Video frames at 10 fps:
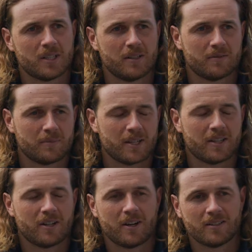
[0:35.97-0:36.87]
here from under
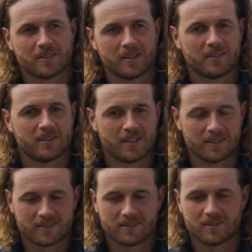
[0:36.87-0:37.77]
9s to under
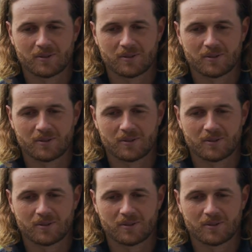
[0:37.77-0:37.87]
10s,